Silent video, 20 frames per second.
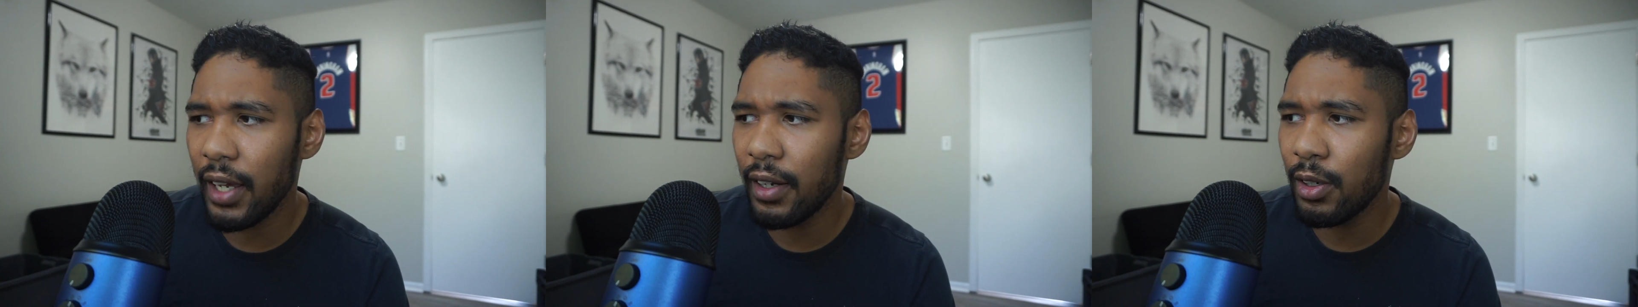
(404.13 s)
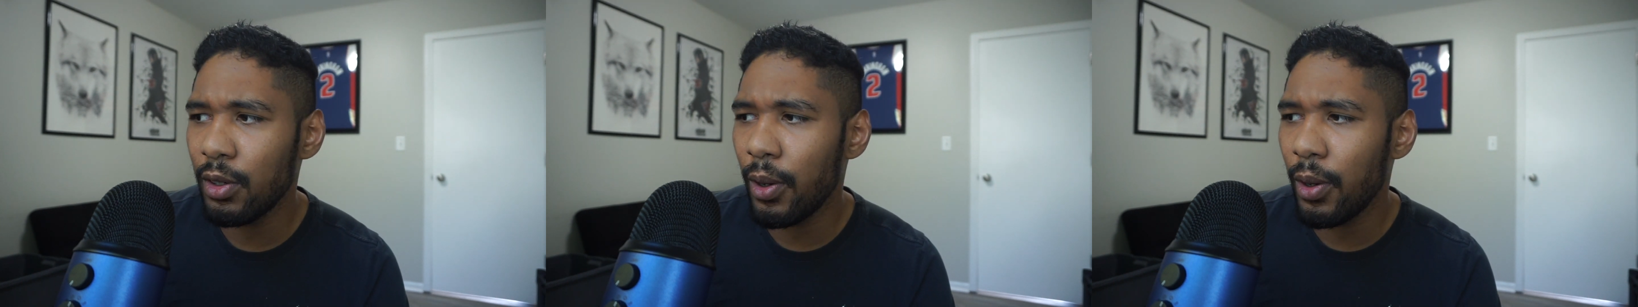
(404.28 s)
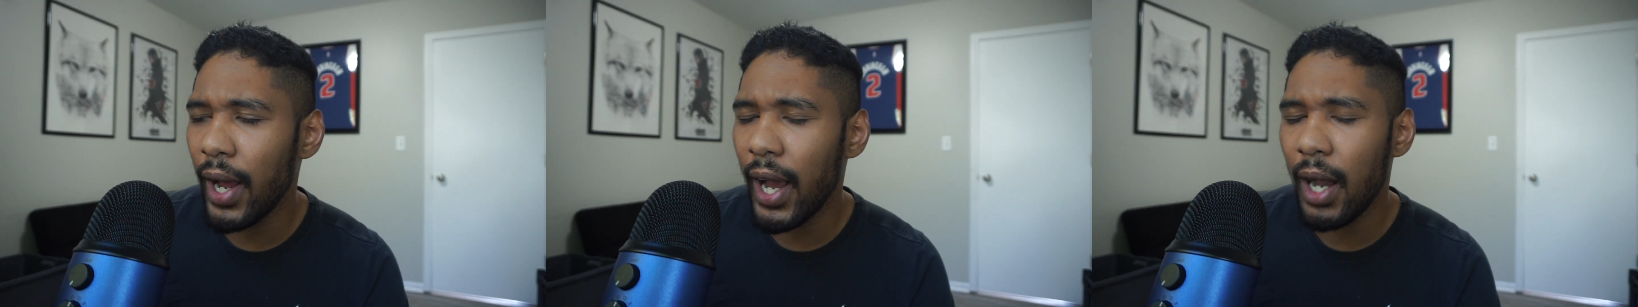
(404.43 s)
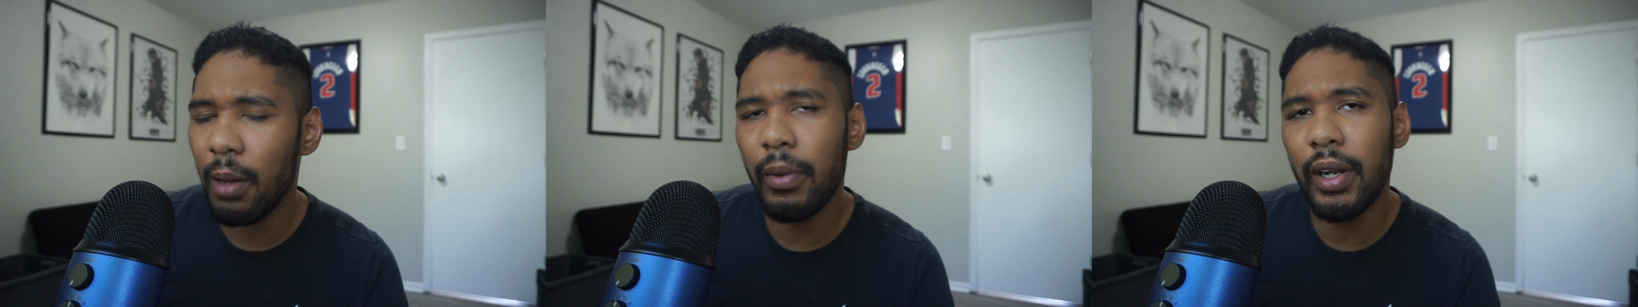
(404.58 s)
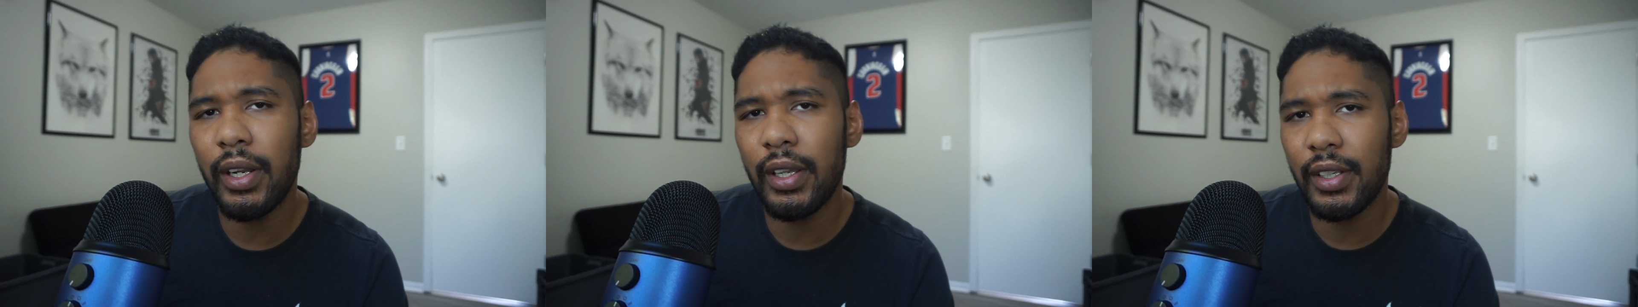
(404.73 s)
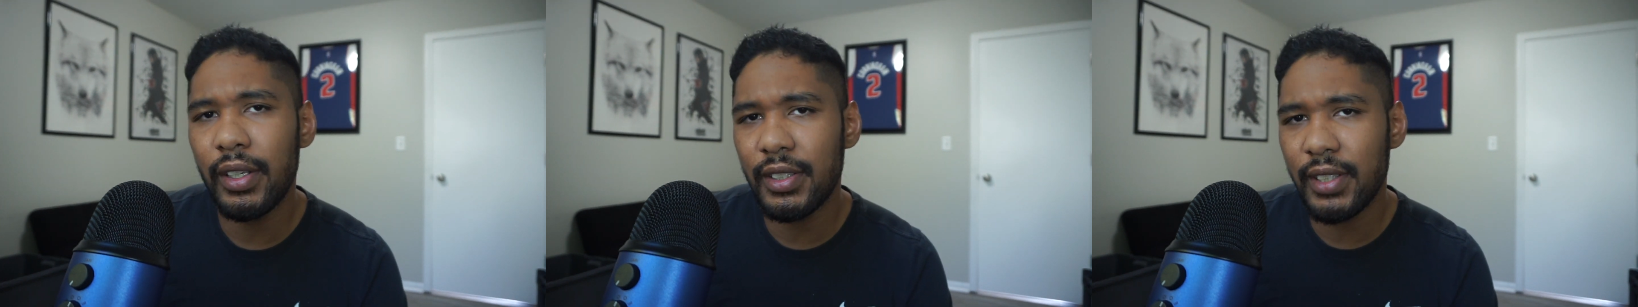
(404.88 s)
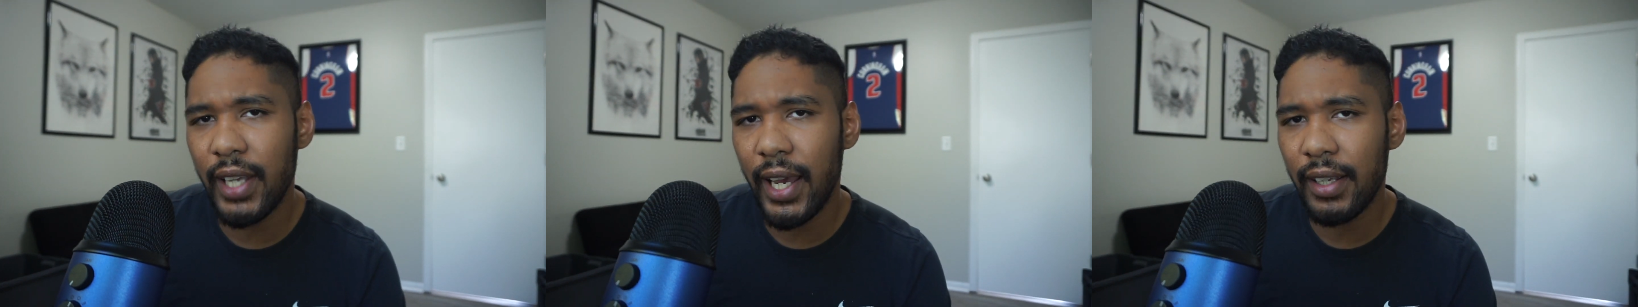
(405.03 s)
I don't know how
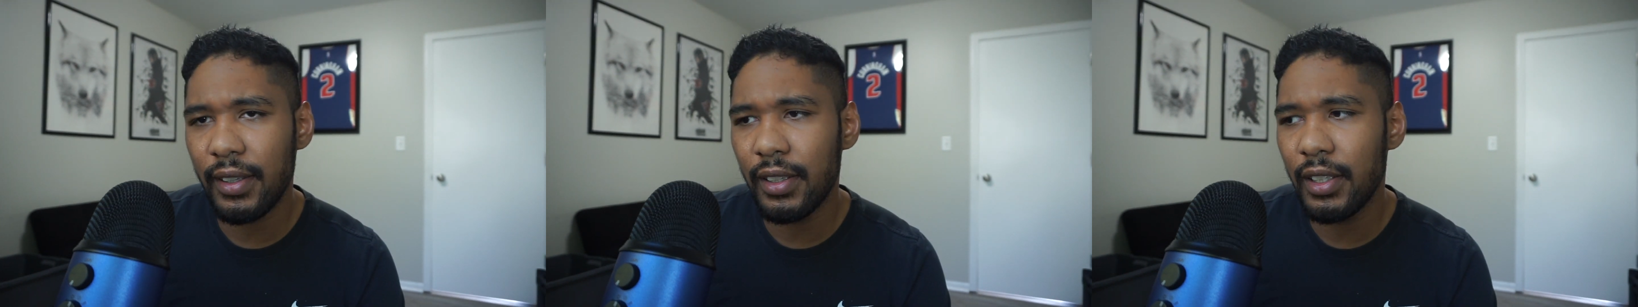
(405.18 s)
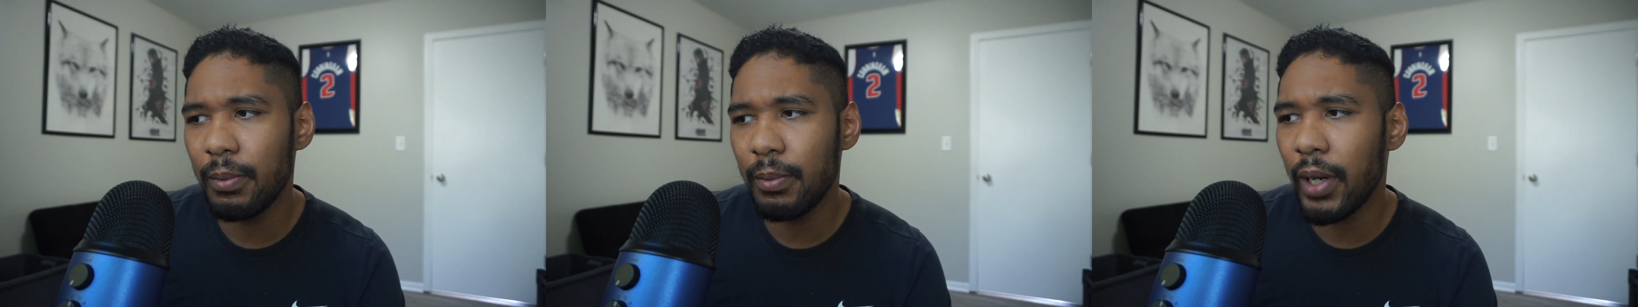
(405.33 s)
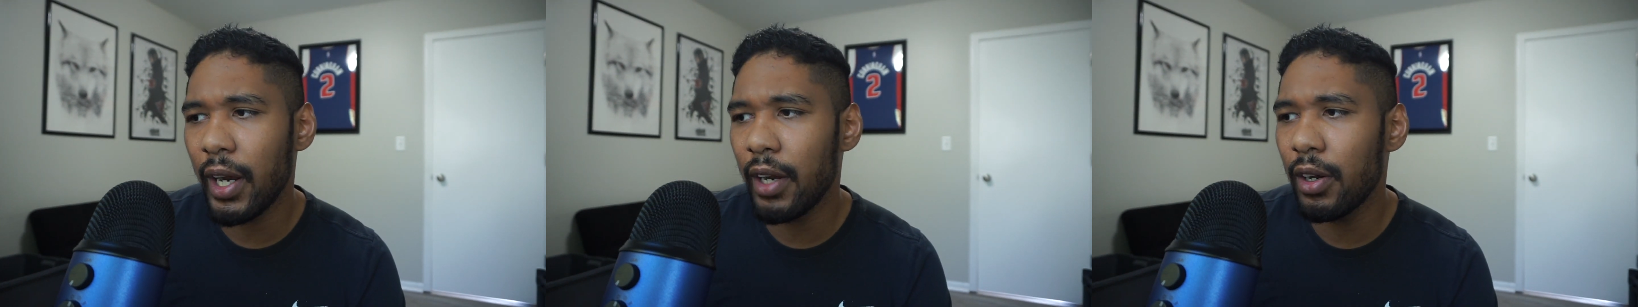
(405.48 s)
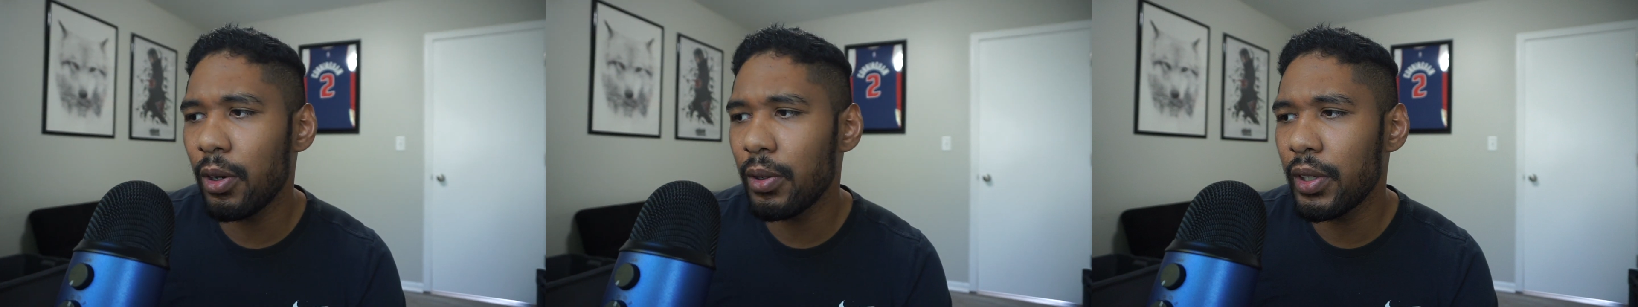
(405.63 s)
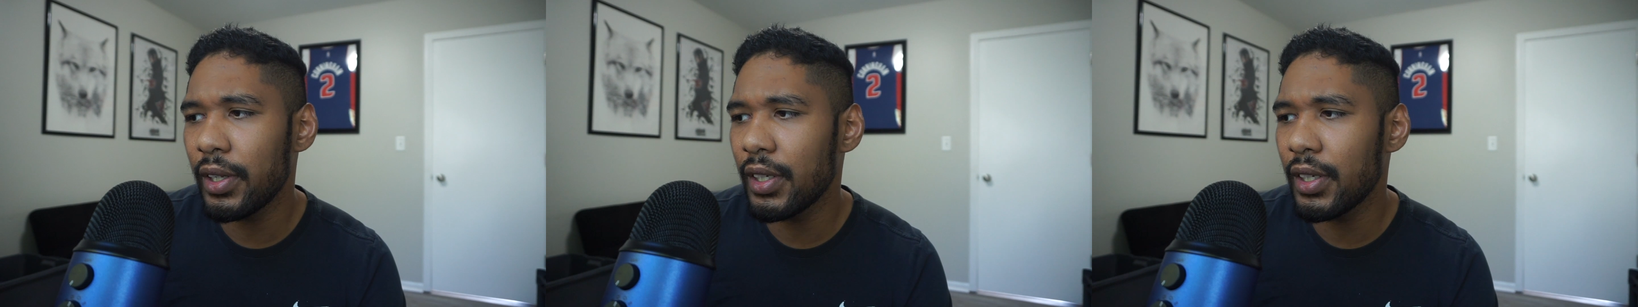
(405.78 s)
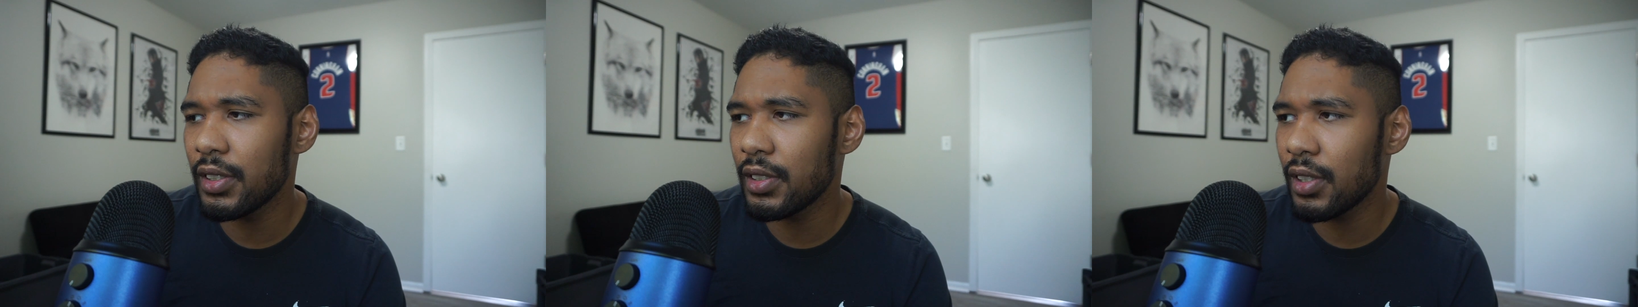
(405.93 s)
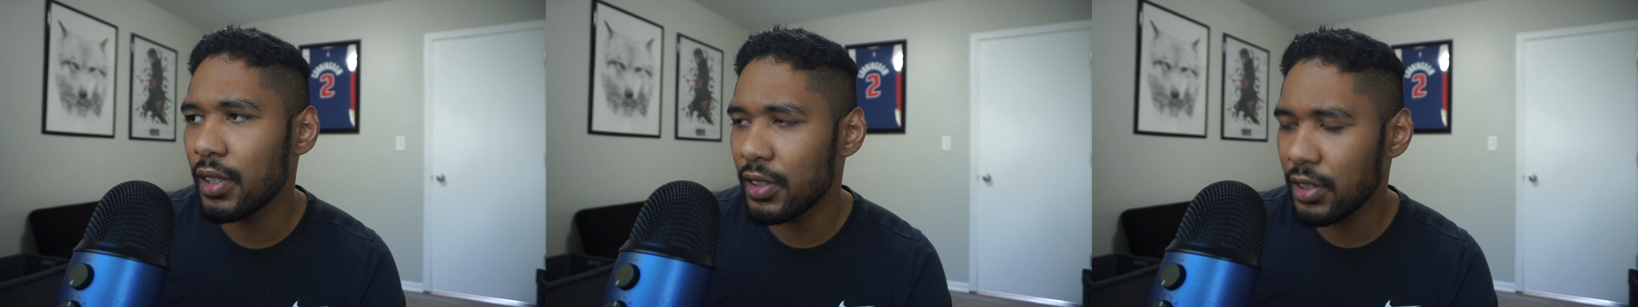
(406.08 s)
many exactly, but I know he
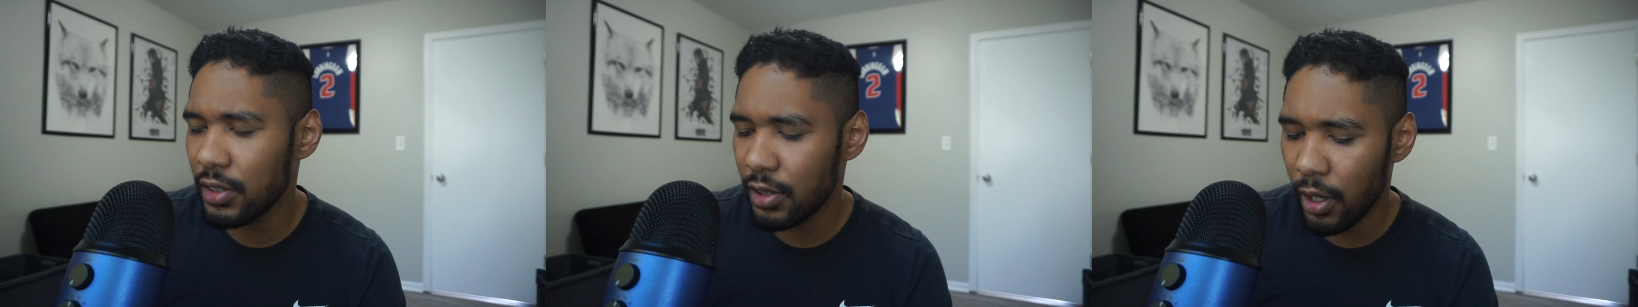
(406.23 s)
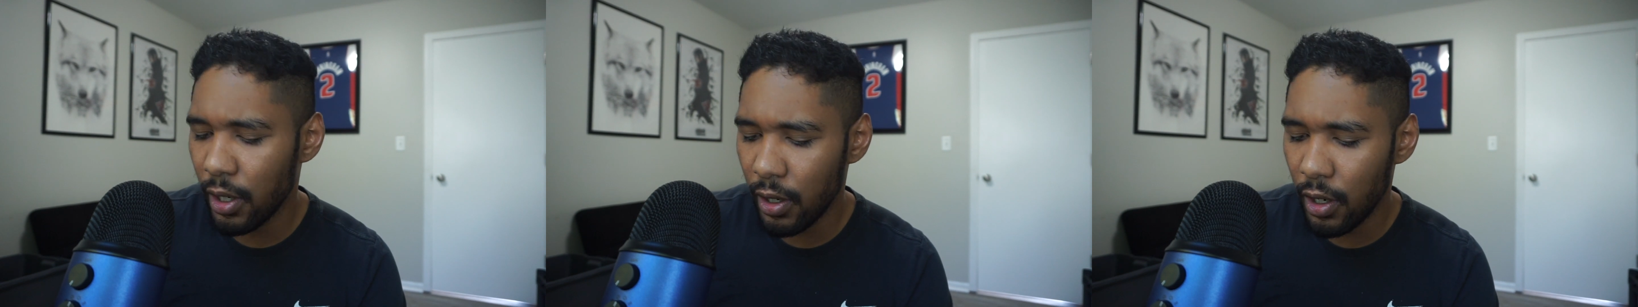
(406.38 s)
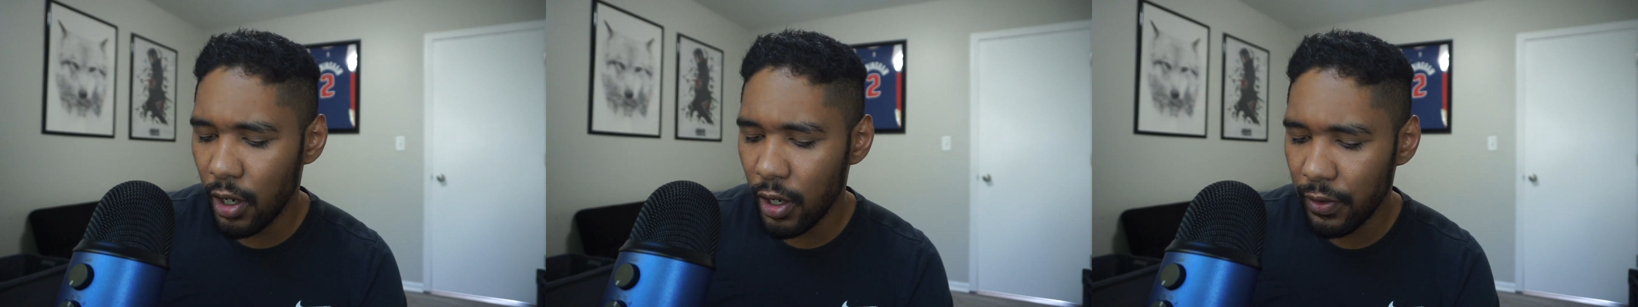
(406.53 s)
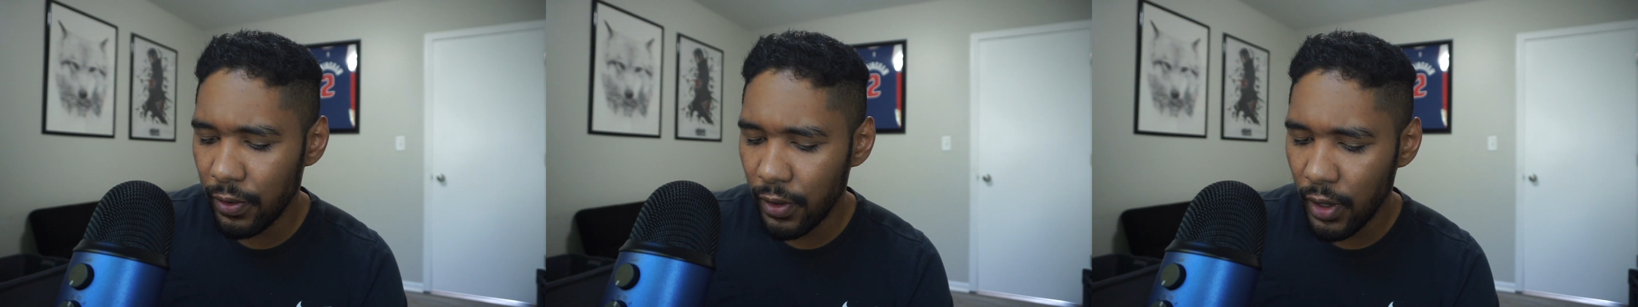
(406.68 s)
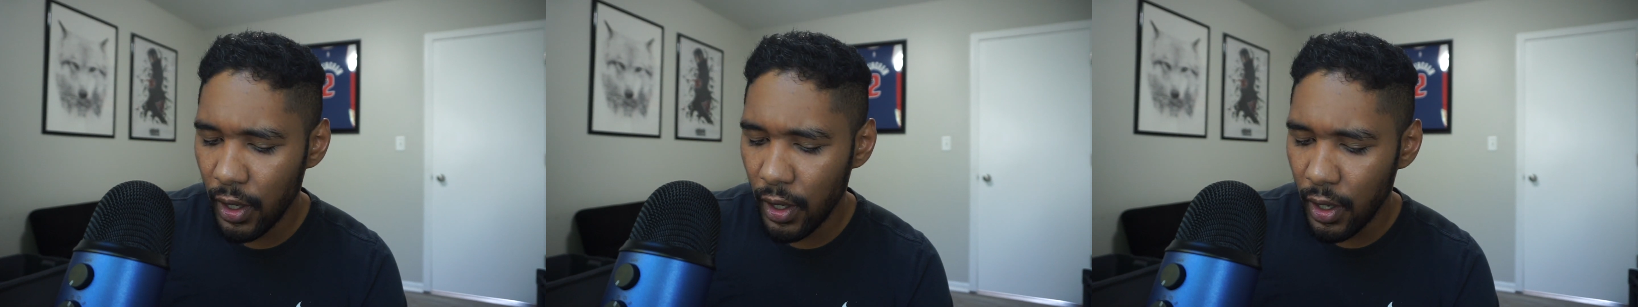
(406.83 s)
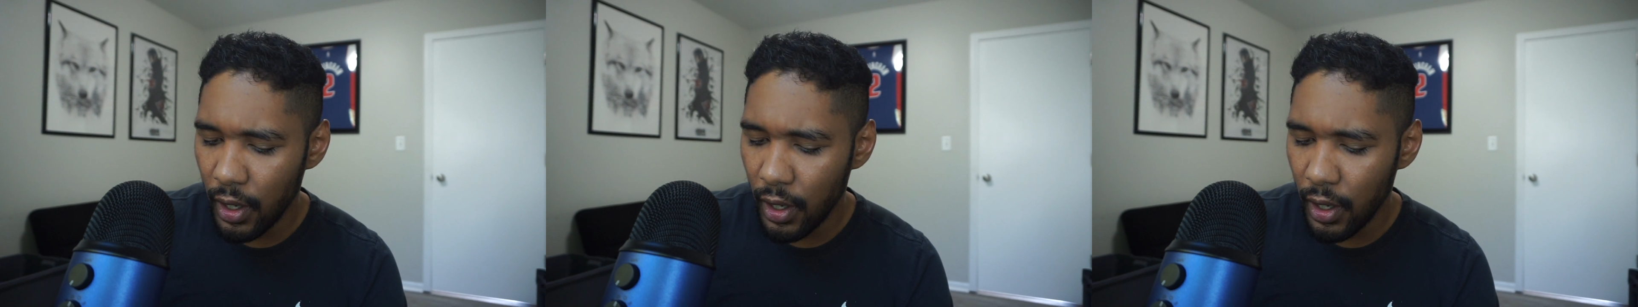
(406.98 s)
is going to start off.